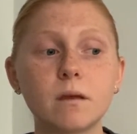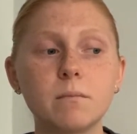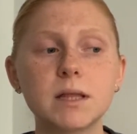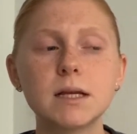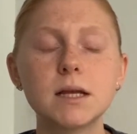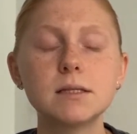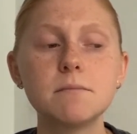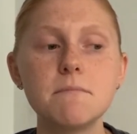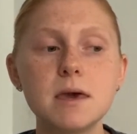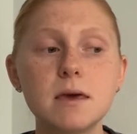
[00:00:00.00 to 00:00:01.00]
But that
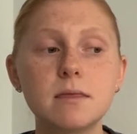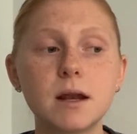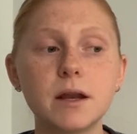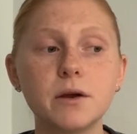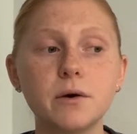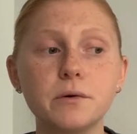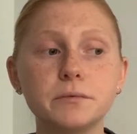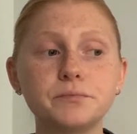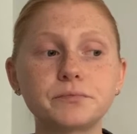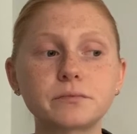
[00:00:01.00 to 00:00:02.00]
doesn't mean that I don't
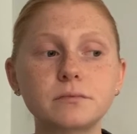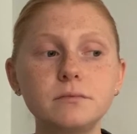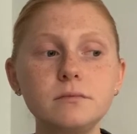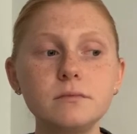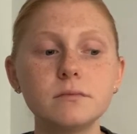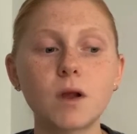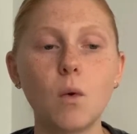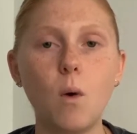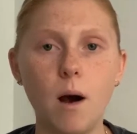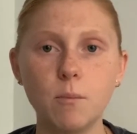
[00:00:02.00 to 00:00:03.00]

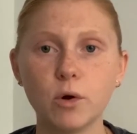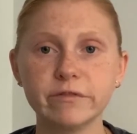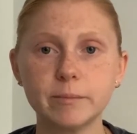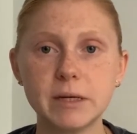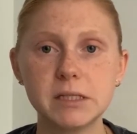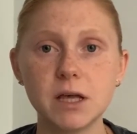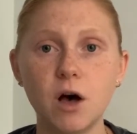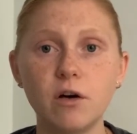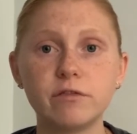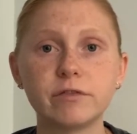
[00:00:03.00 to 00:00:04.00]
want more for
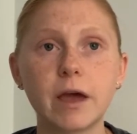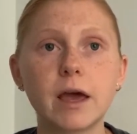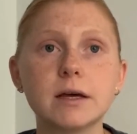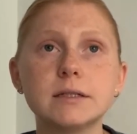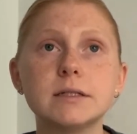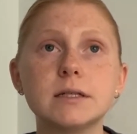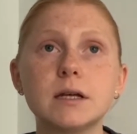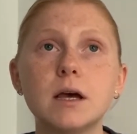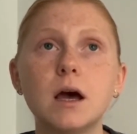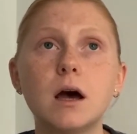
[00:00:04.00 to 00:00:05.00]
myself. And
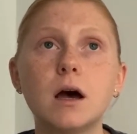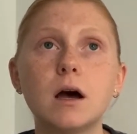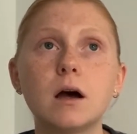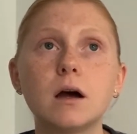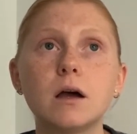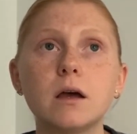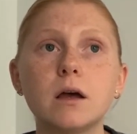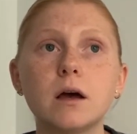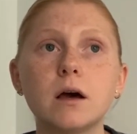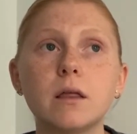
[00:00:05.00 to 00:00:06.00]

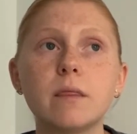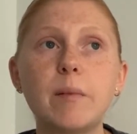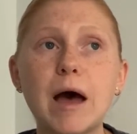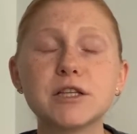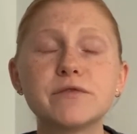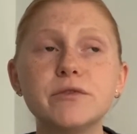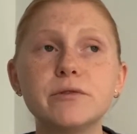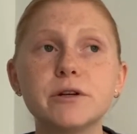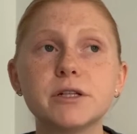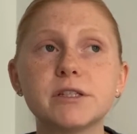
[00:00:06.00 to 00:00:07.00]
the past few
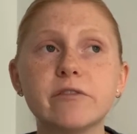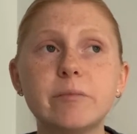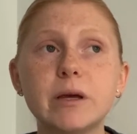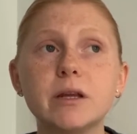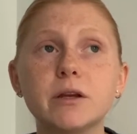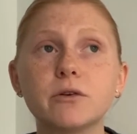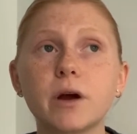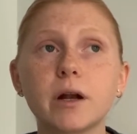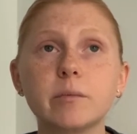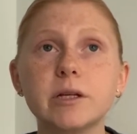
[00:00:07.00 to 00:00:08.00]
years have been
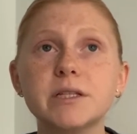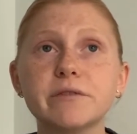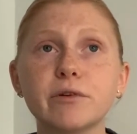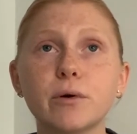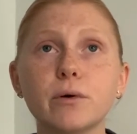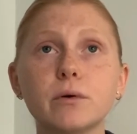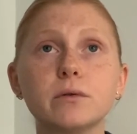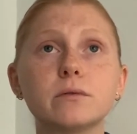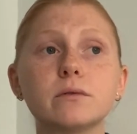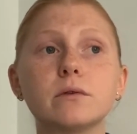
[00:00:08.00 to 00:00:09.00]
incredibly difficult,
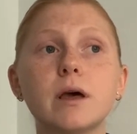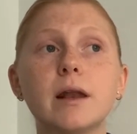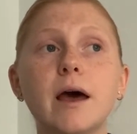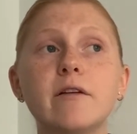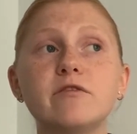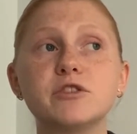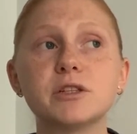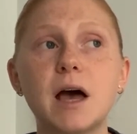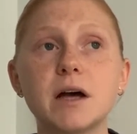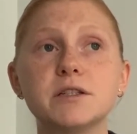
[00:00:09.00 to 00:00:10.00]
and I've
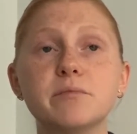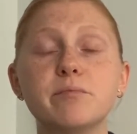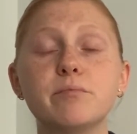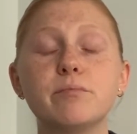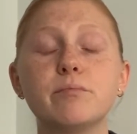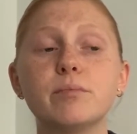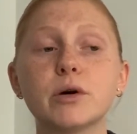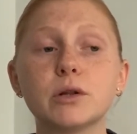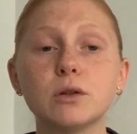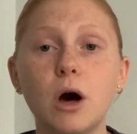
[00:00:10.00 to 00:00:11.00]
just had to
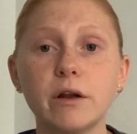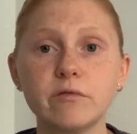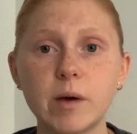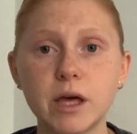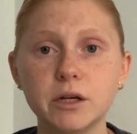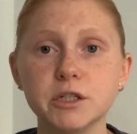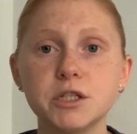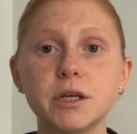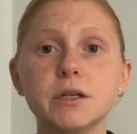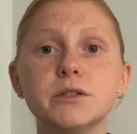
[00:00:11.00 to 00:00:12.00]
put a lot of my
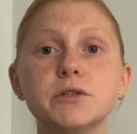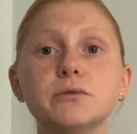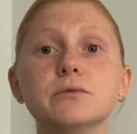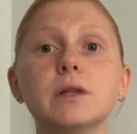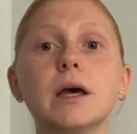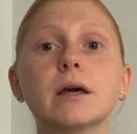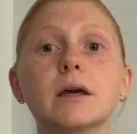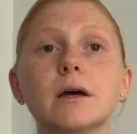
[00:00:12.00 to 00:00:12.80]
energy into like